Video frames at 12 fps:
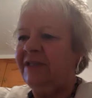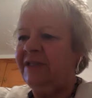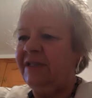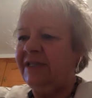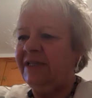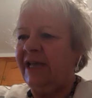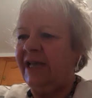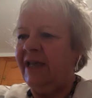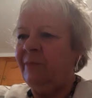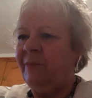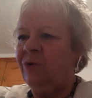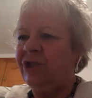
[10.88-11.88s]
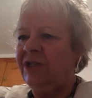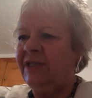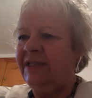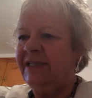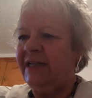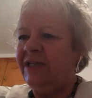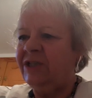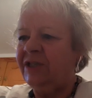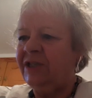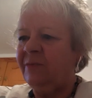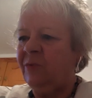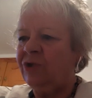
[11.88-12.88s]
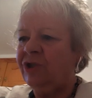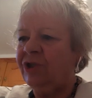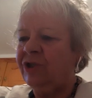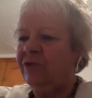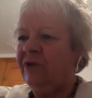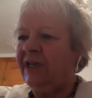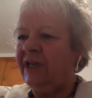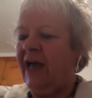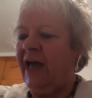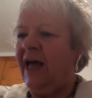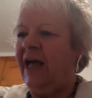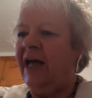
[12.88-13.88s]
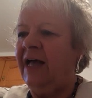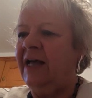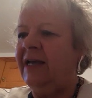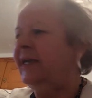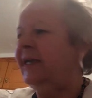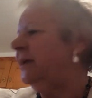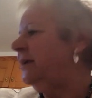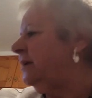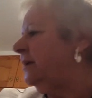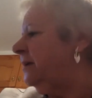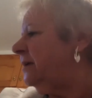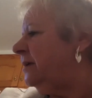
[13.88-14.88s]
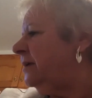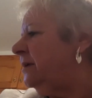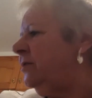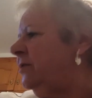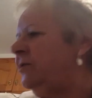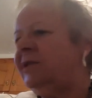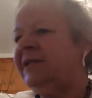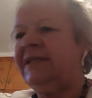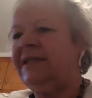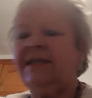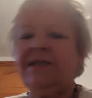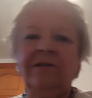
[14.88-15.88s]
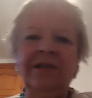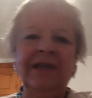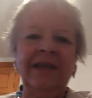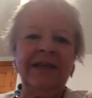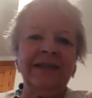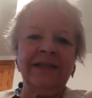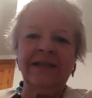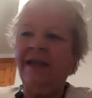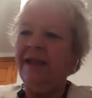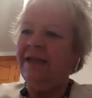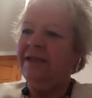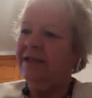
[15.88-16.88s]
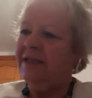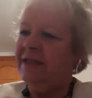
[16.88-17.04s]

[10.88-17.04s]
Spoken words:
at the time, emotional intelligence. Emotions are running high. You can see it on the internet.